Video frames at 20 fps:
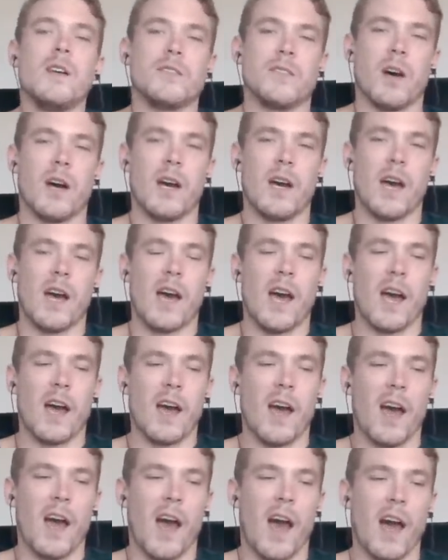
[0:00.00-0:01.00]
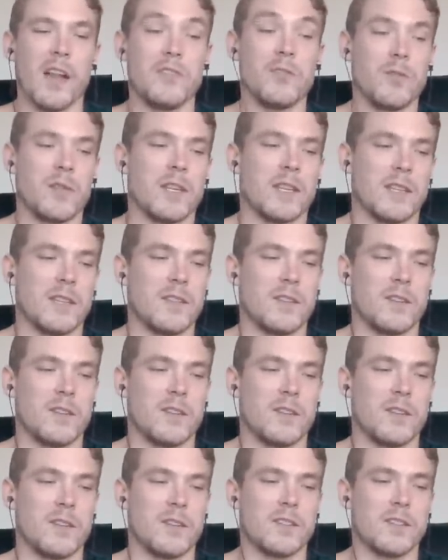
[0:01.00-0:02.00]
So I I do think that
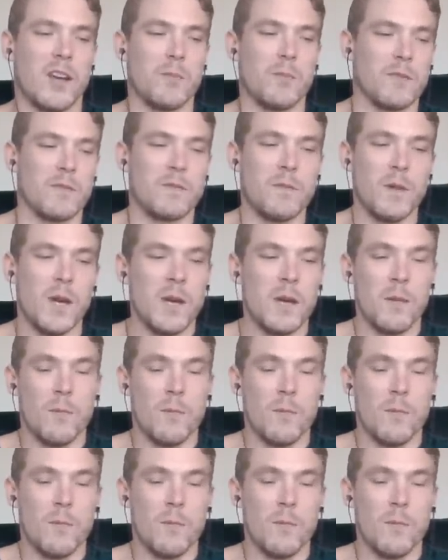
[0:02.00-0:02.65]
there's like an element of